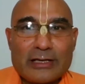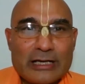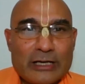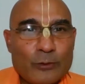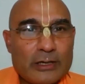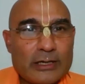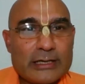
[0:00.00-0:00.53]

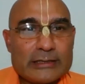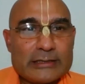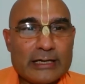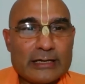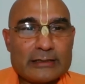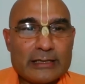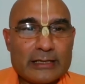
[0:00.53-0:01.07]
our
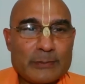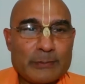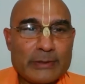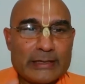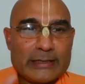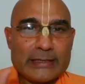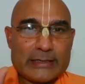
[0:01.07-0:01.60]
Gadadhara
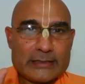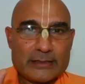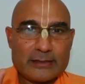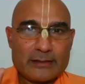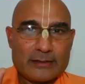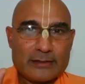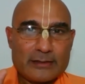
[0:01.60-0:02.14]
Pandit
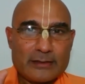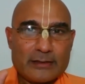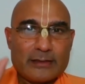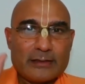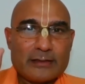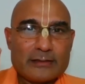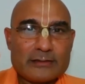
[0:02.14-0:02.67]

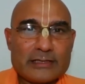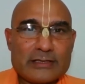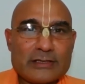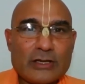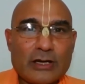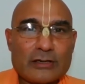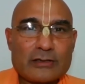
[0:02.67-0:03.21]
did
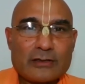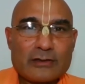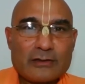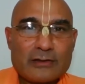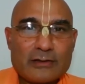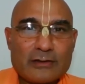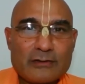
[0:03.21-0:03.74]
not
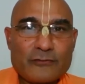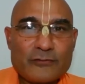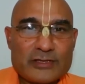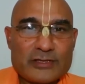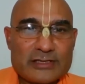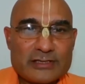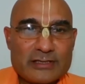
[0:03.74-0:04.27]

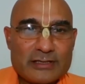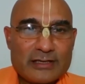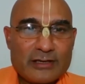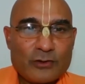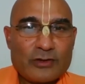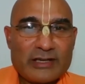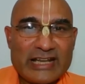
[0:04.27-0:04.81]
visit
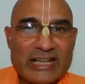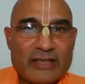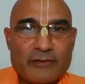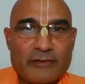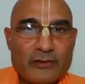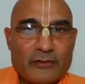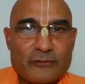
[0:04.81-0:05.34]
or
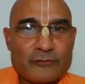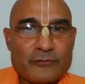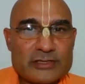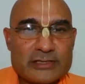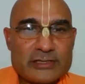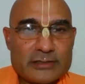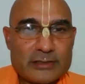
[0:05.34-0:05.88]
never
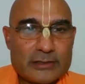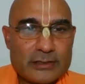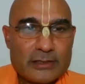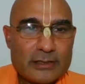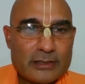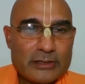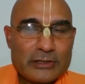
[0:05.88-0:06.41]
visited
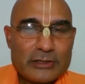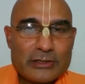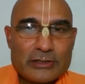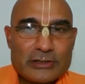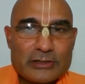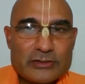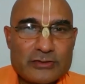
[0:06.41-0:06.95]

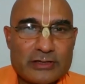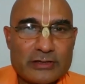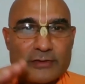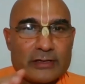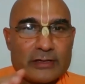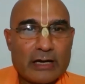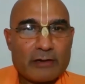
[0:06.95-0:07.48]
Sri
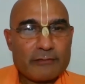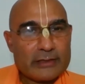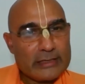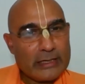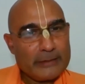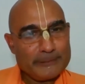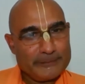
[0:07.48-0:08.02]
Vrindavan Dham.